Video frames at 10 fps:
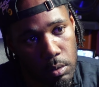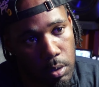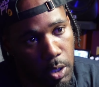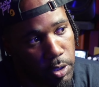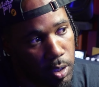
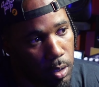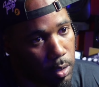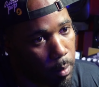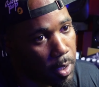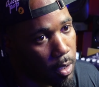13,
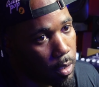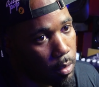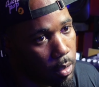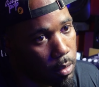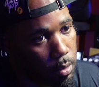something like that.
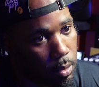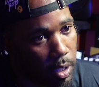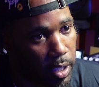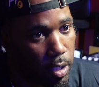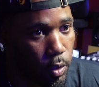Wow. End of